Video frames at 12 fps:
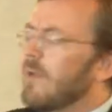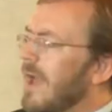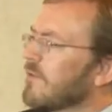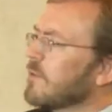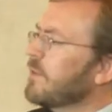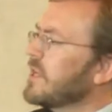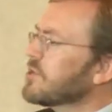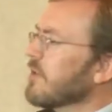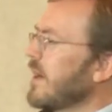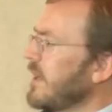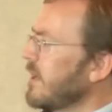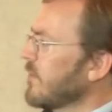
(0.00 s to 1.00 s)
You have to pitch your
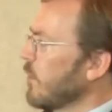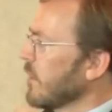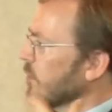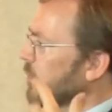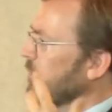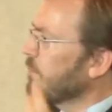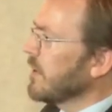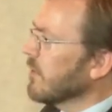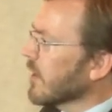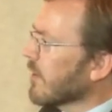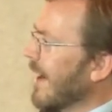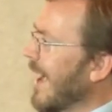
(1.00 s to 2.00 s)
idea to a group of
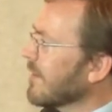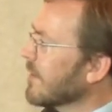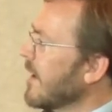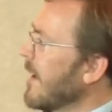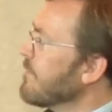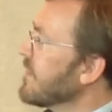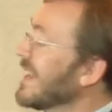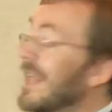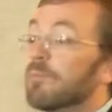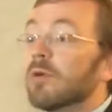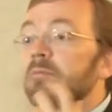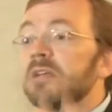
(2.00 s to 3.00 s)
bureaucrats to
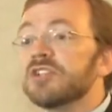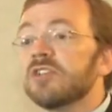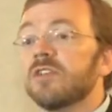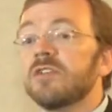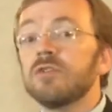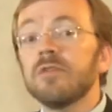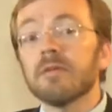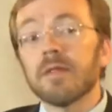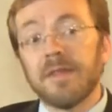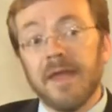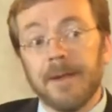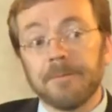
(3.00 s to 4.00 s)
get permission to do your
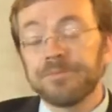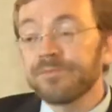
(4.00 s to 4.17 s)
thing.